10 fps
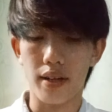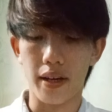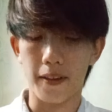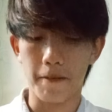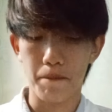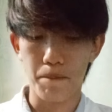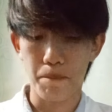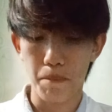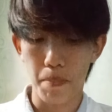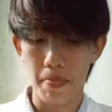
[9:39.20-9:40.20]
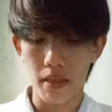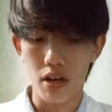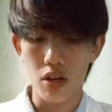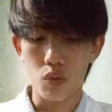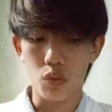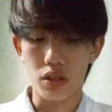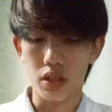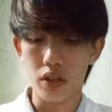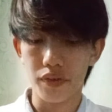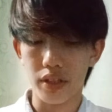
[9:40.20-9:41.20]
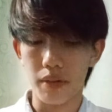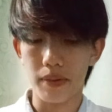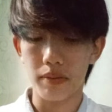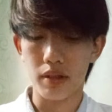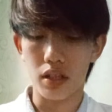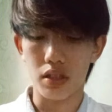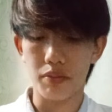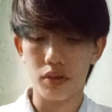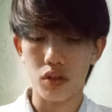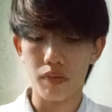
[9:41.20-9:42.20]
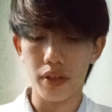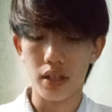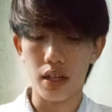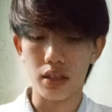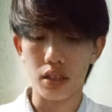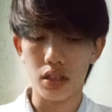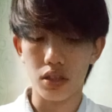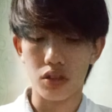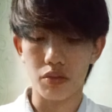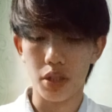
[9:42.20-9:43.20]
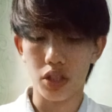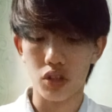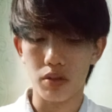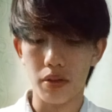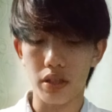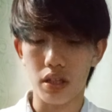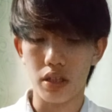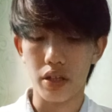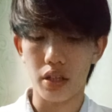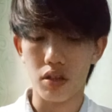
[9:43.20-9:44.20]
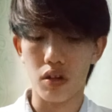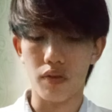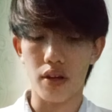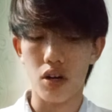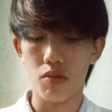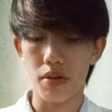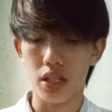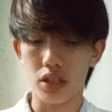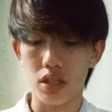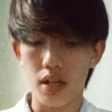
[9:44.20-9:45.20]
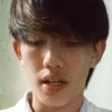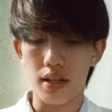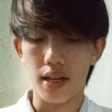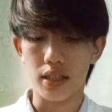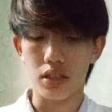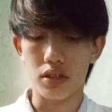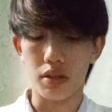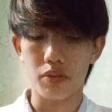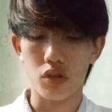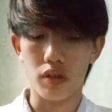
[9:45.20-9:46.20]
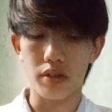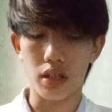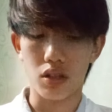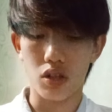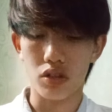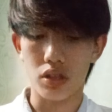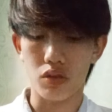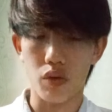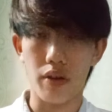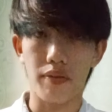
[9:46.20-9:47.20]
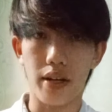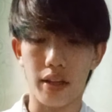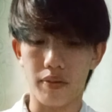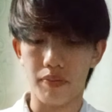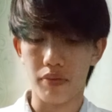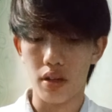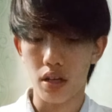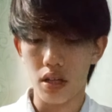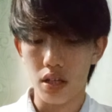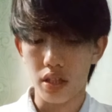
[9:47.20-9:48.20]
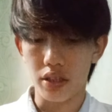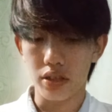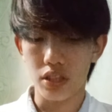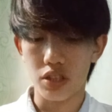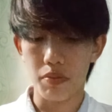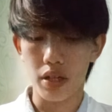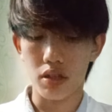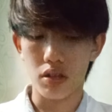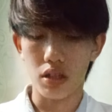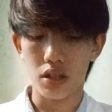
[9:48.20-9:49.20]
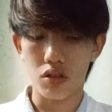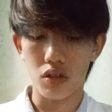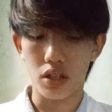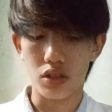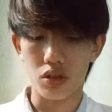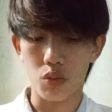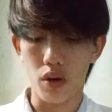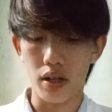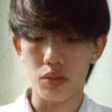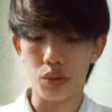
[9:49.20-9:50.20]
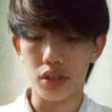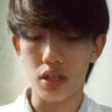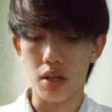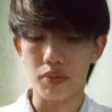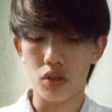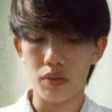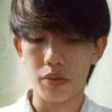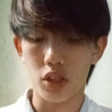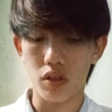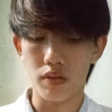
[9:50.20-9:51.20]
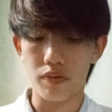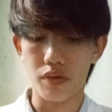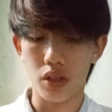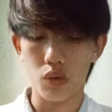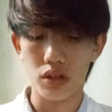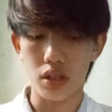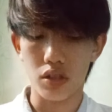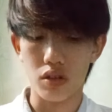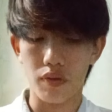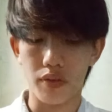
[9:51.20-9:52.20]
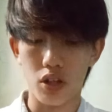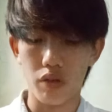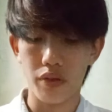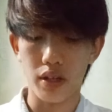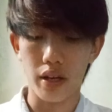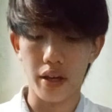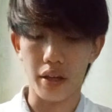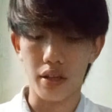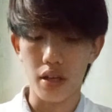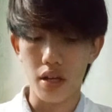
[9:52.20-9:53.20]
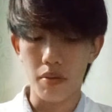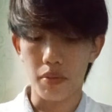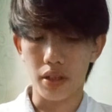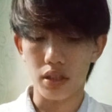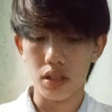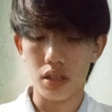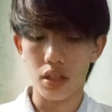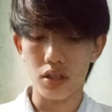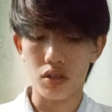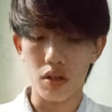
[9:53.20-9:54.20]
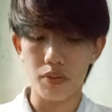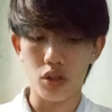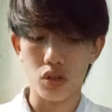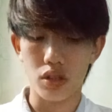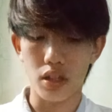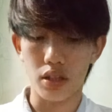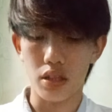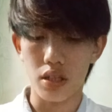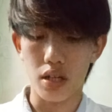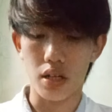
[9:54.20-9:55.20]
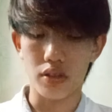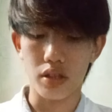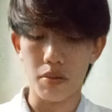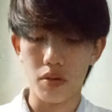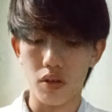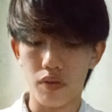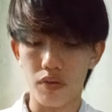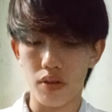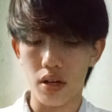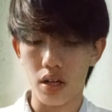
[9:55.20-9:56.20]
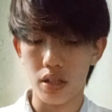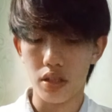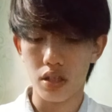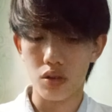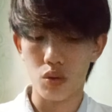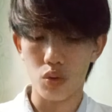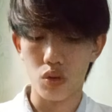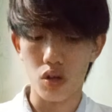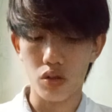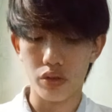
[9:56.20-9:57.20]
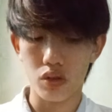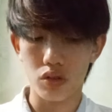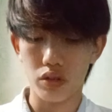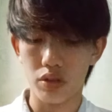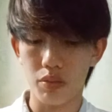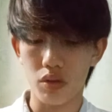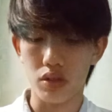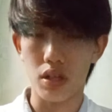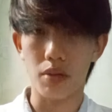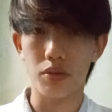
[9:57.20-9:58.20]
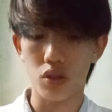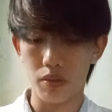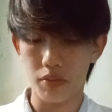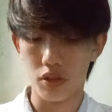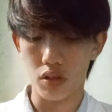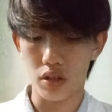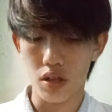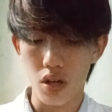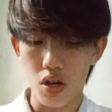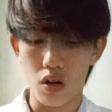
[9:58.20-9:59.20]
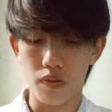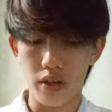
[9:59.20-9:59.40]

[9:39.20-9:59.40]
When leaves are absorbing light, it is measured by the rate of how much light is absorbed that causes wavelength. In this method, it connects well with the absorption frequencies of chlorophyll A, but it is obvious that there are some of other who also contributes the absorption of light from the leaves.